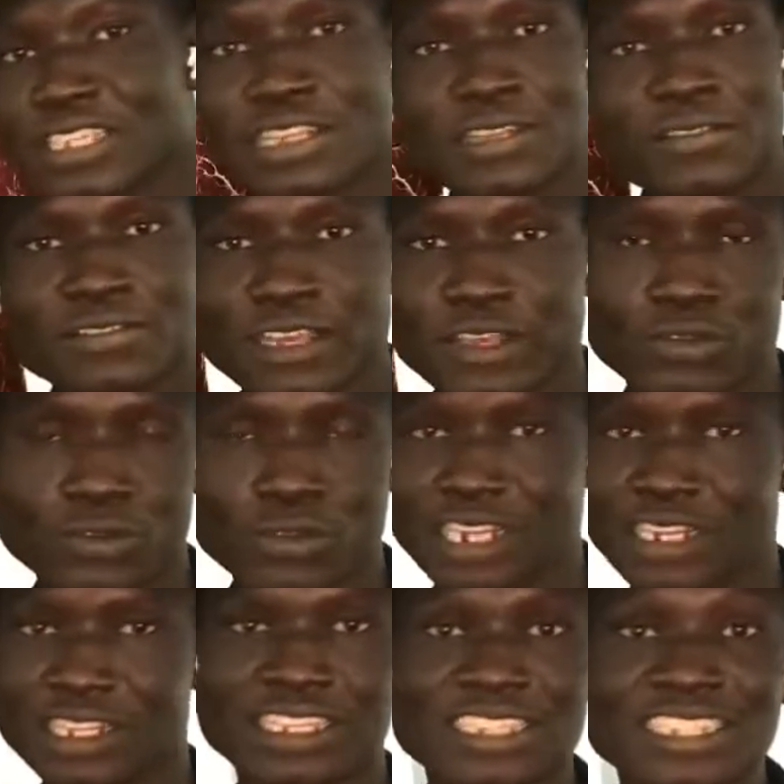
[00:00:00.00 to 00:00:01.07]
leave South Sudan.
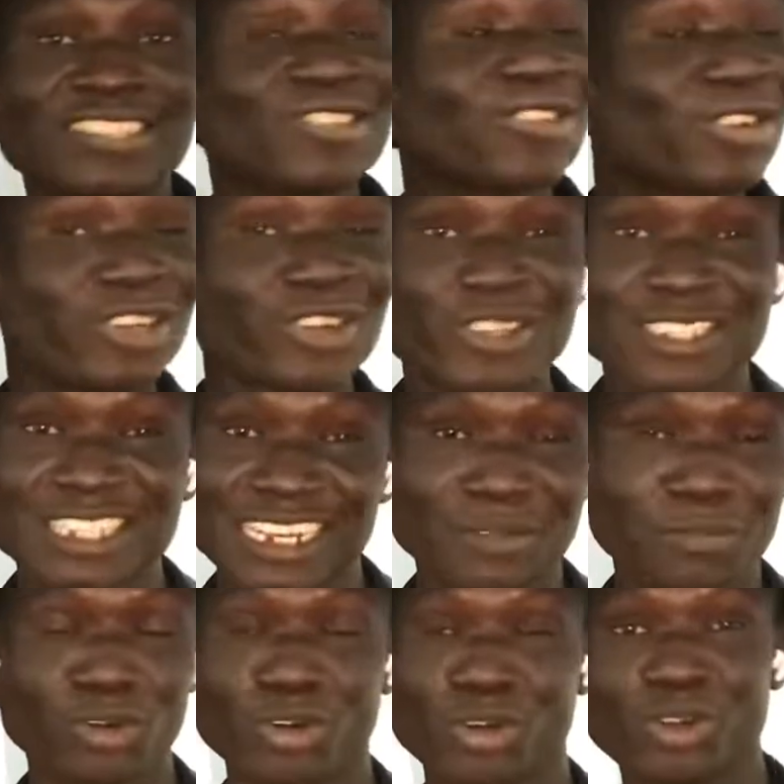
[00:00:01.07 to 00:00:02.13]
It is not yours
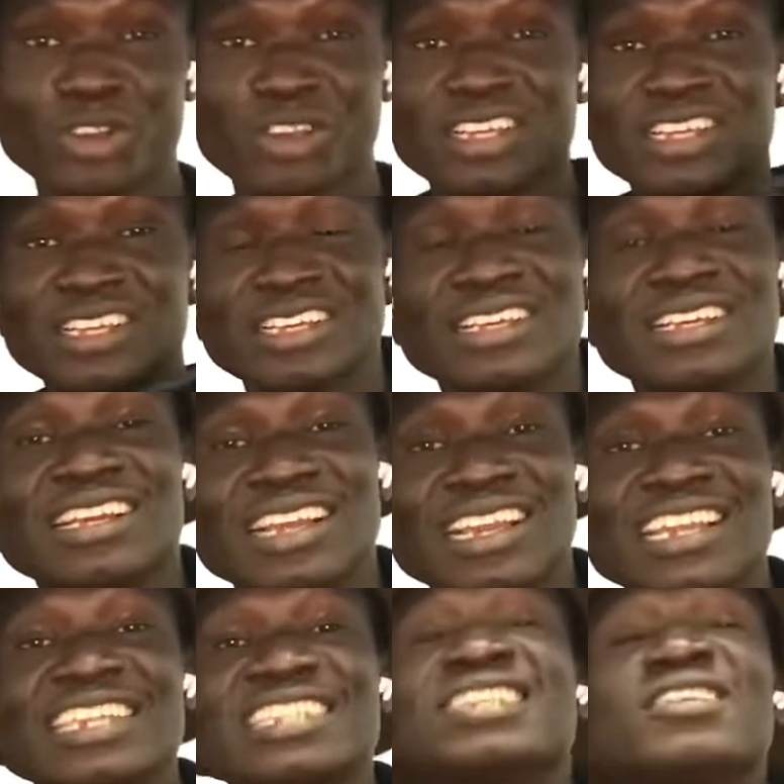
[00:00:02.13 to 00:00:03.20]
anymore.
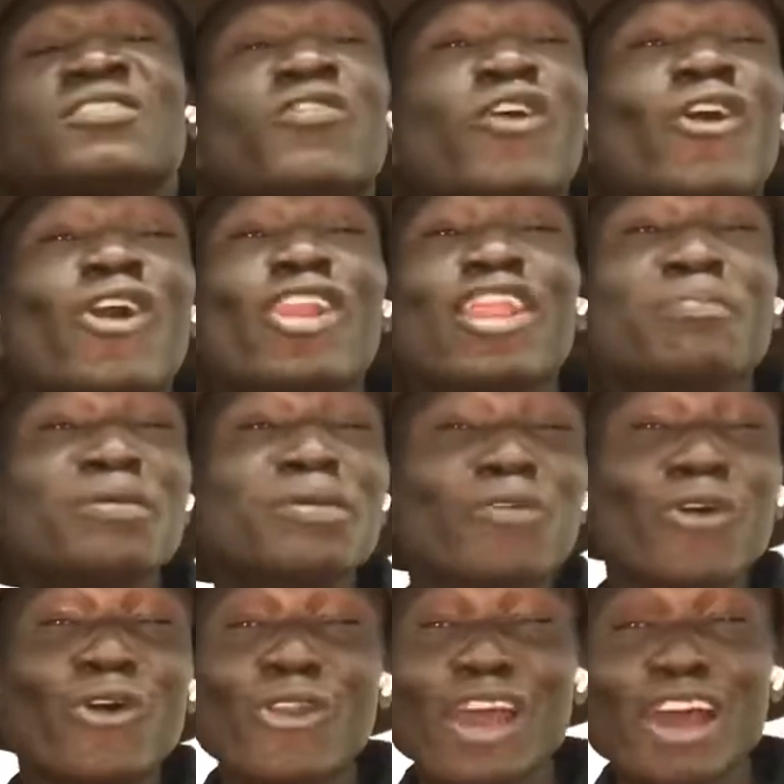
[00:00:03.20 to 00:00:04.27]
It is for only people
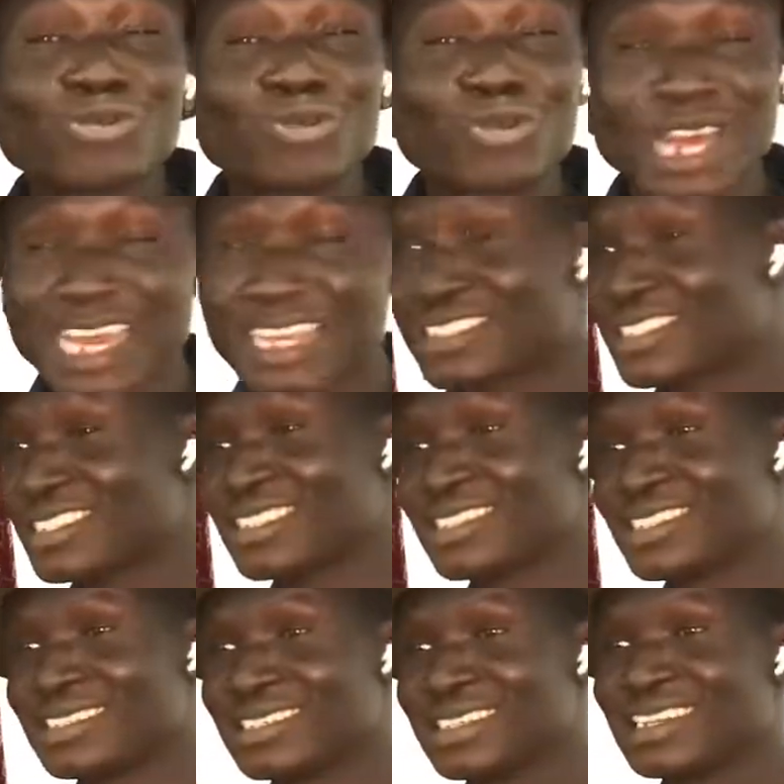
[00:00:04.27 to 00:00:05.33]
who know how to dance.
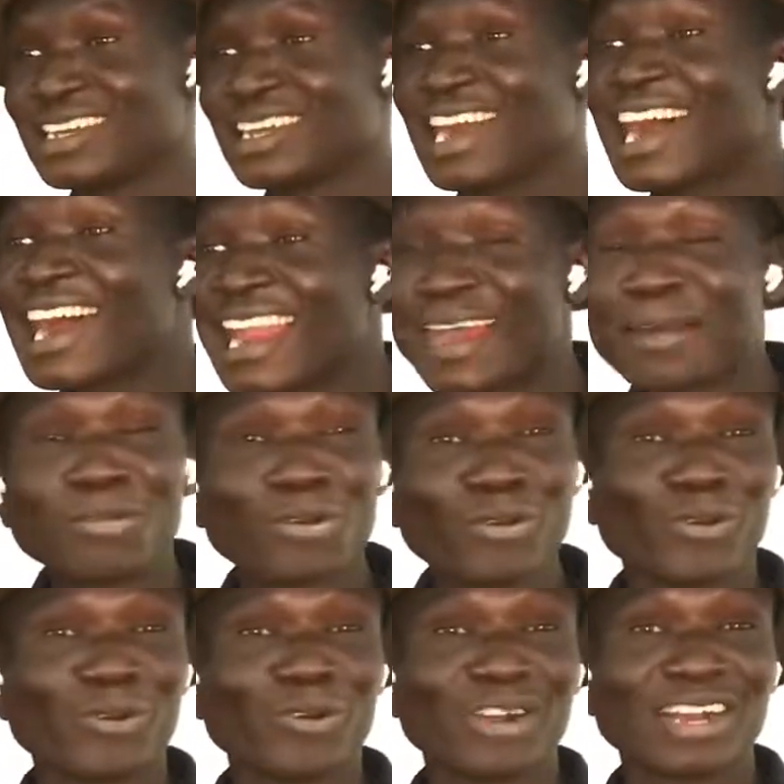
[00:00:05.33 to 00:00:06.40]
Alabu.
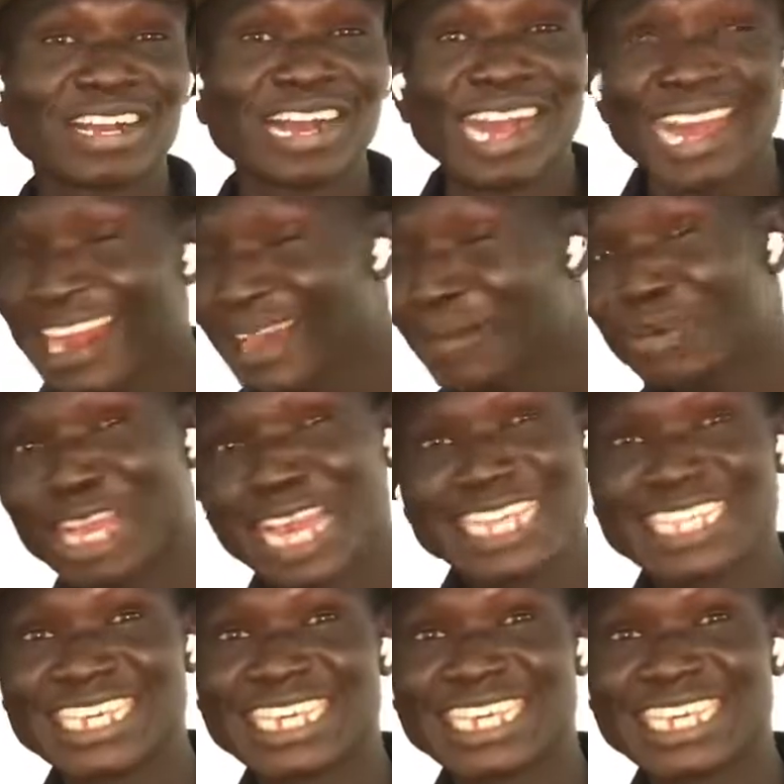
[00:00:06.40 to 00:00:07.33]
Alabu.